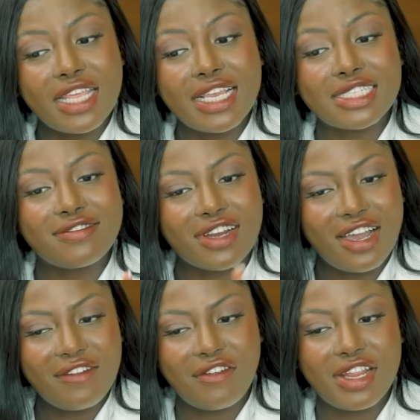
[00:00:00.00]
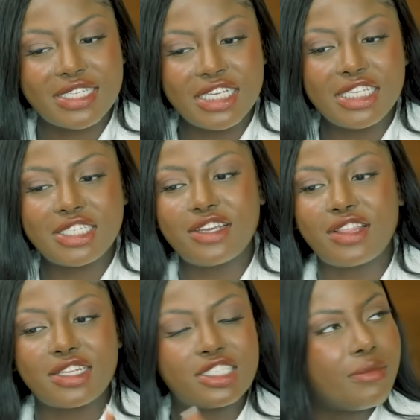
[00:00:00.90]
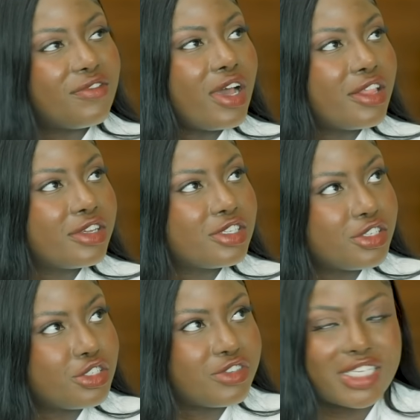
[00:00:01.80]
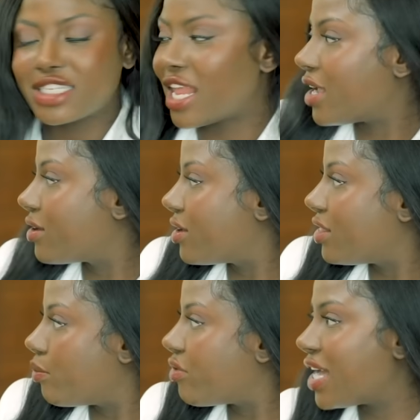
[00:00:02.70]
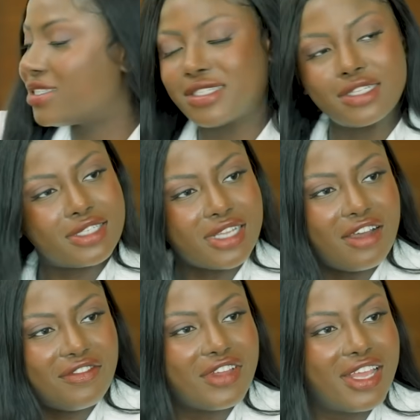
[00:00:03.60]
thing is, the recovery is easier than some of the other surgeries, like mm. the breast and stuff.